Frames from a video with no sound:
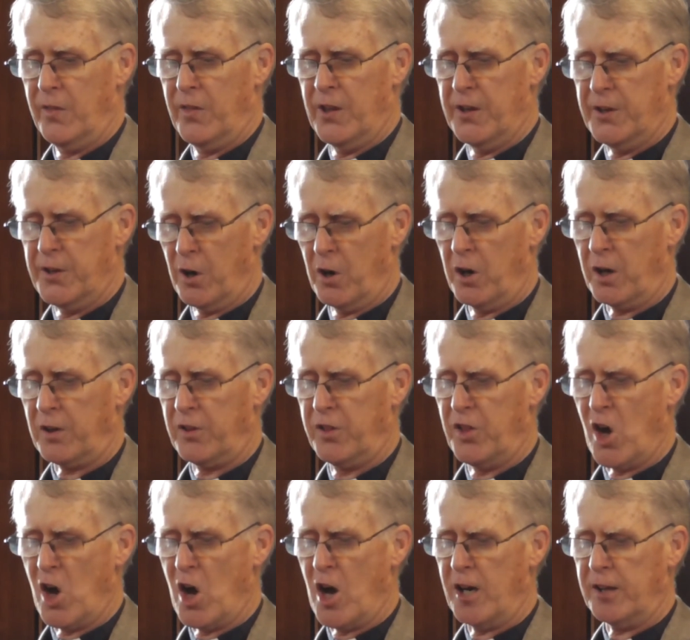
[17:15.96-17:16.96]
The dark
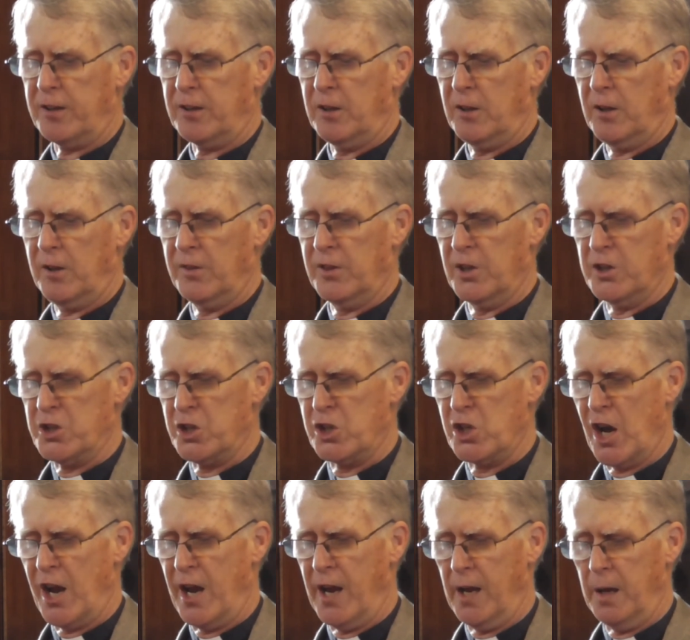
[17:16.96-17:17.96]
thought, the
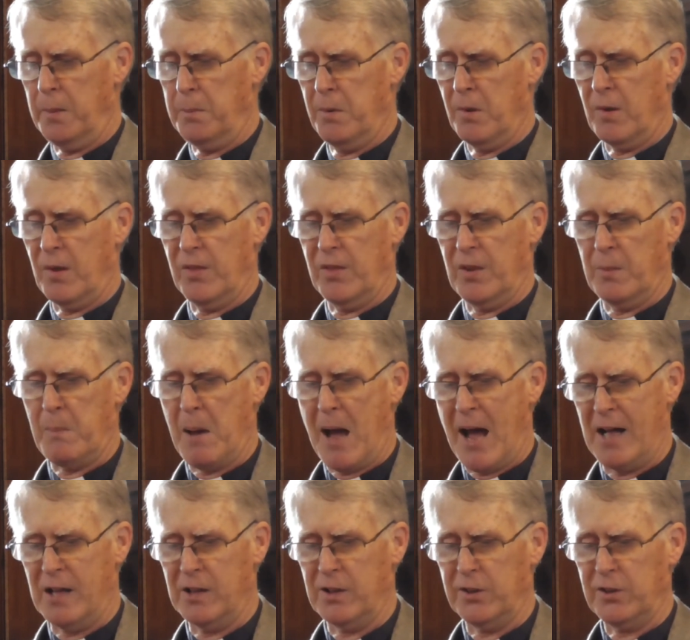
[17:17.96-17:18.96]
shame, the
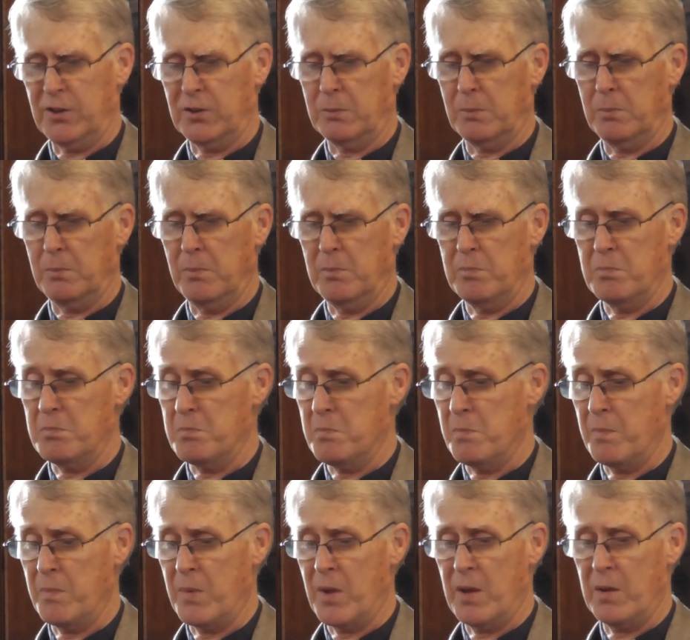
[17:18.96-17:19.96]
malice,
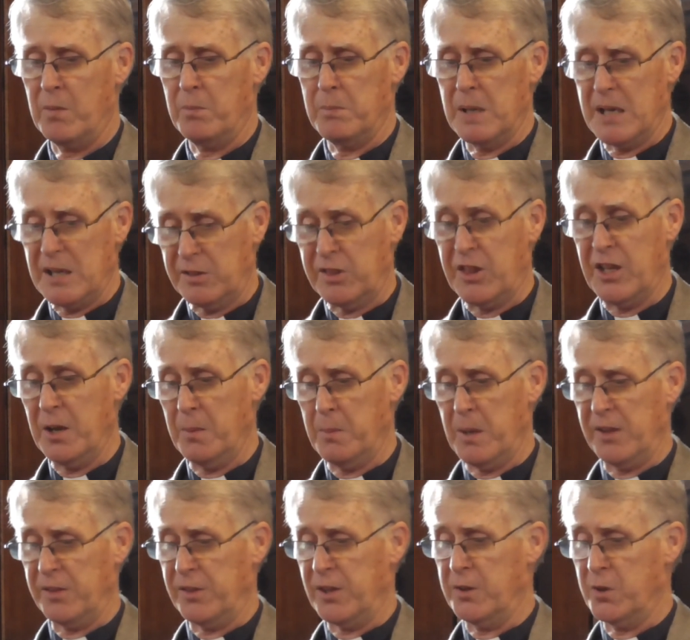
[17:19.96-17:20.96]
meet
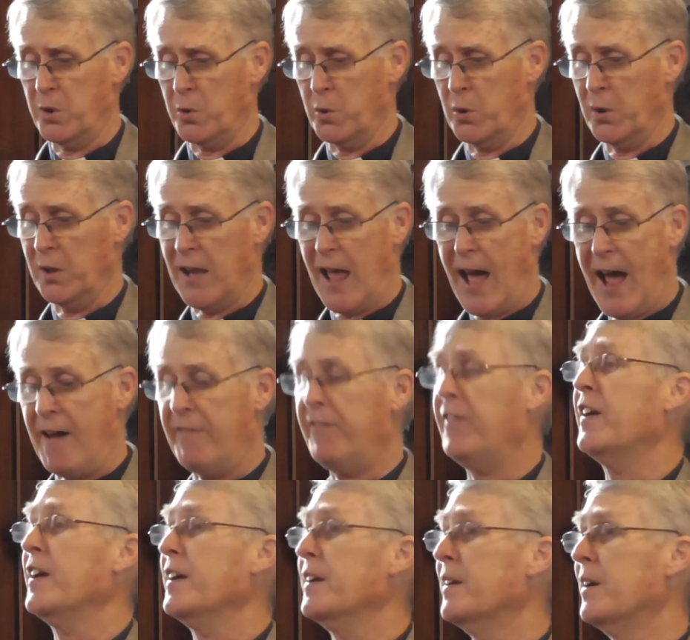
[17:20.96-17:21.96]
them at the door
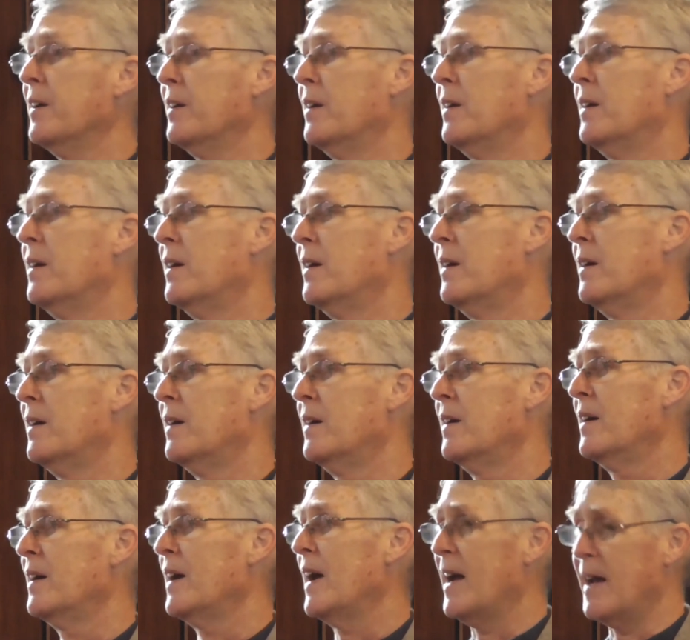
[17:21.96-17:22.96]
laughing
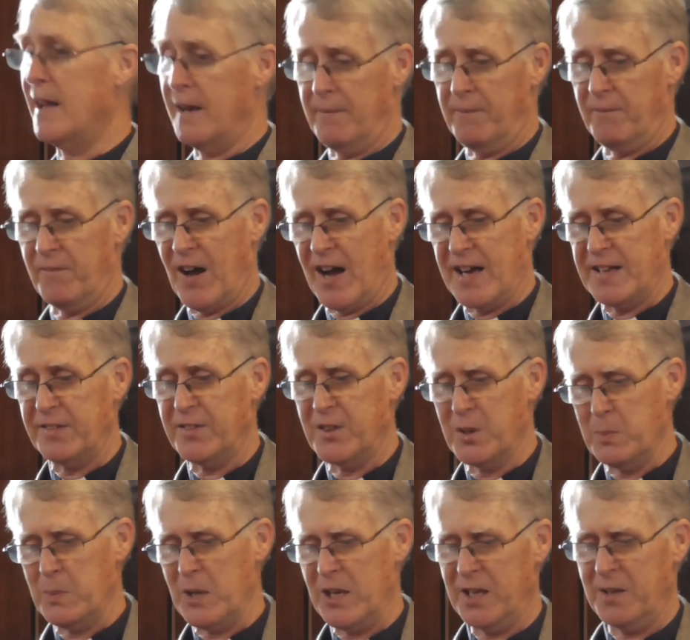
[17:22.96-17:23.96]
and
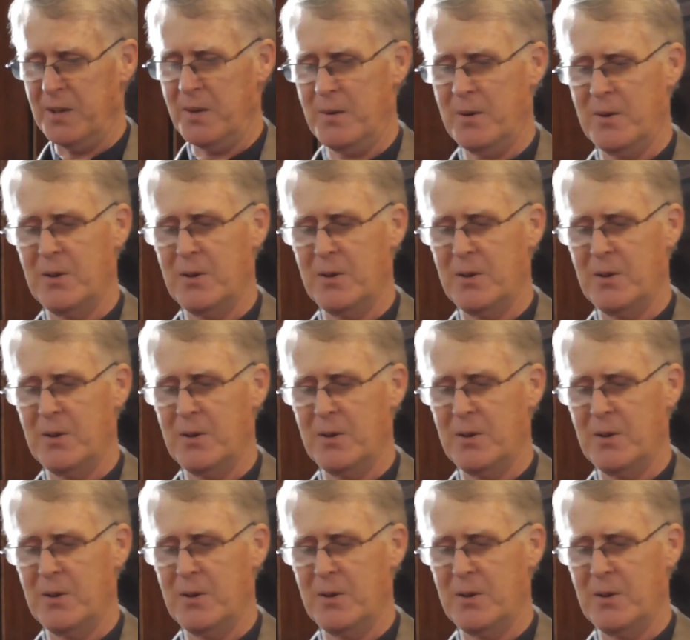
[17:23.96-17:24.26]
invite them in.